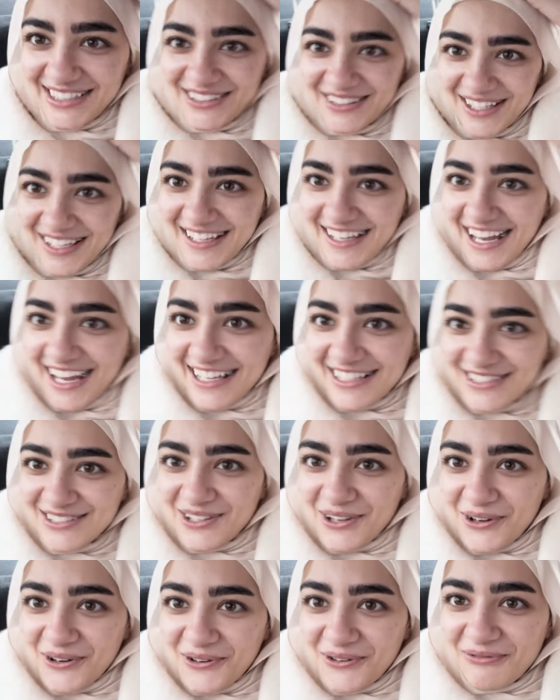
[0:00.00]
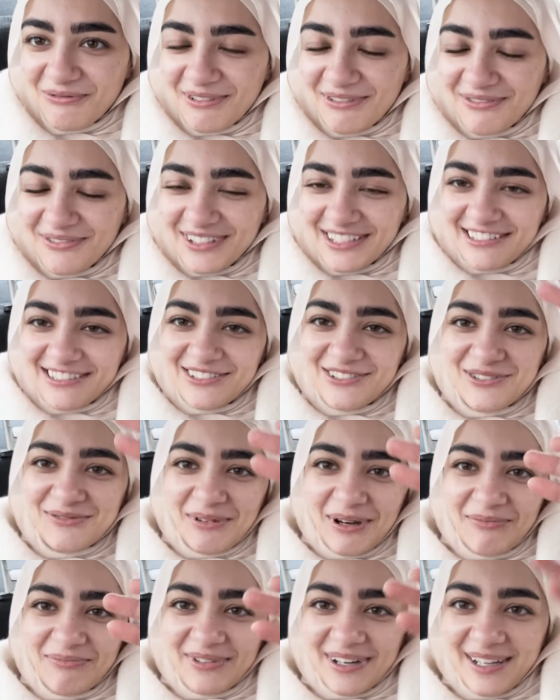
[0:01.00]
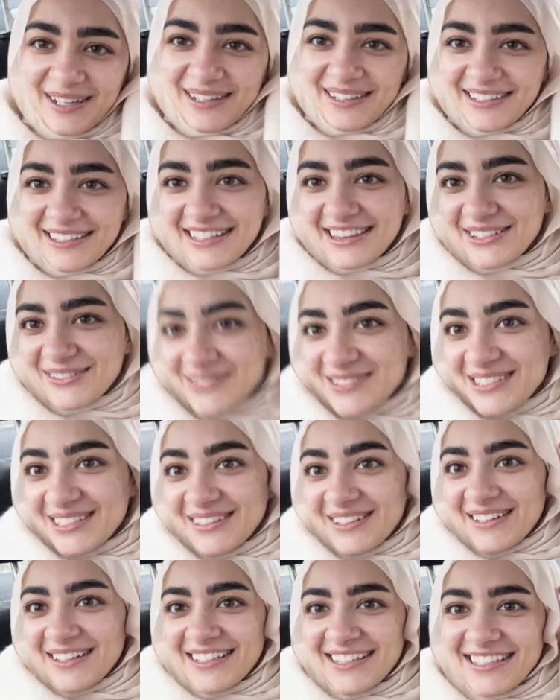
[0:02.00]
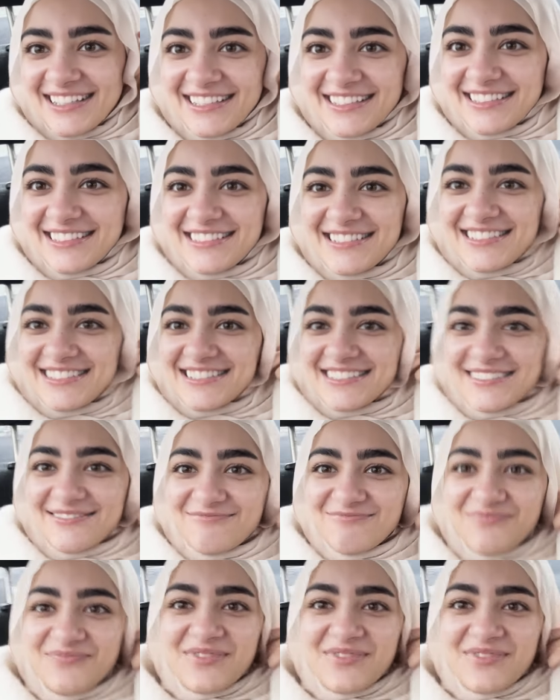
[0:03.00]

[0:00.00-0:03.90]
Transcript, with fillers: Okay guys, so we finished Juma prayer. There was a lot of kids.